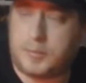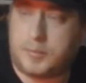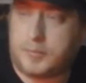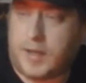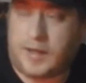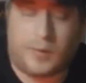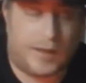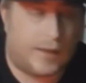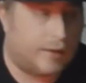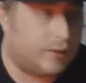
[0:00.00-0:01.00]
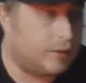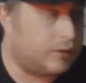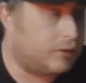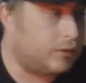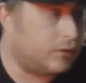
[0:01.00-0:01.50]
Anyway,
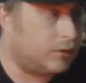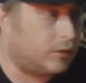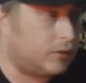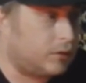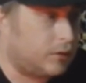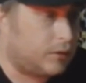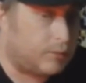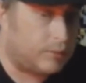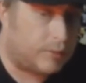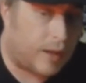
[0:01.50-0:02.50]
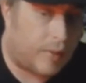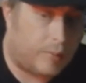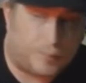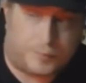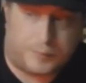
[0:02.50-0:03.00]
now
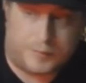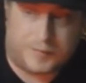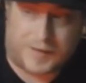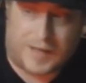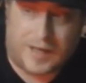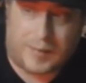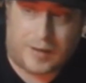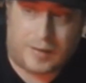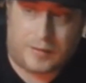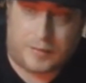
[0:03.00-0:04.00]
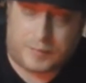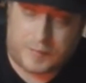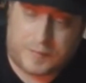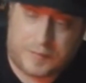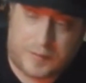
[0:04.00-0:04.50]
we're forgetting about the
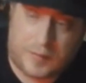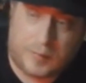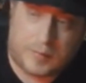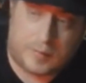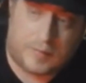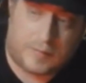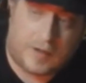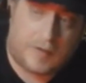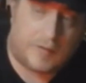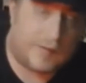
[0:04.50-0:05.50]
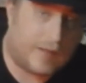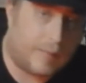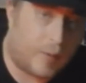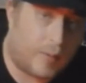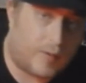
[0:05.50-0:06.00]
feud between Flair and
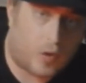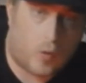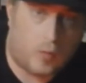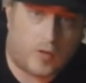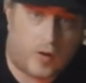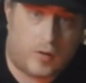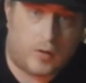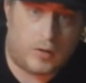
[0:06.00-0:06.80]
Steamboat is over.